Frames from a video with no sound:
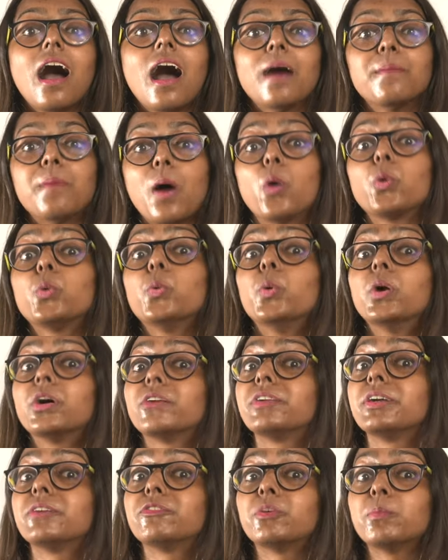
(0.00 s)
about
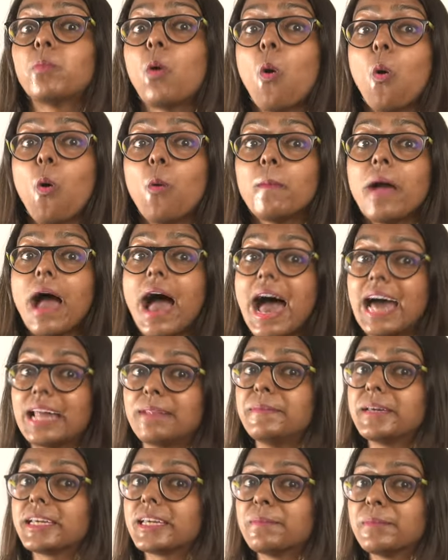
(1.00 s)
working from home
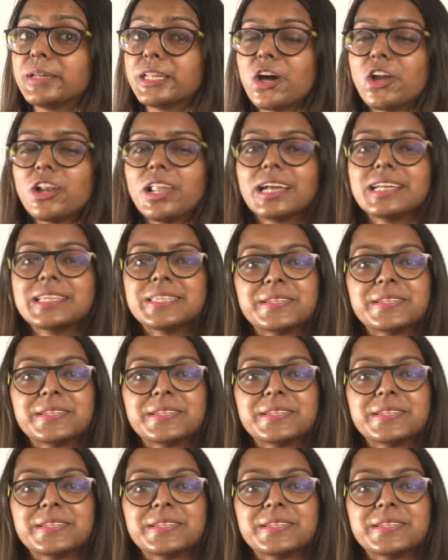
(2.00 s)
and making money online.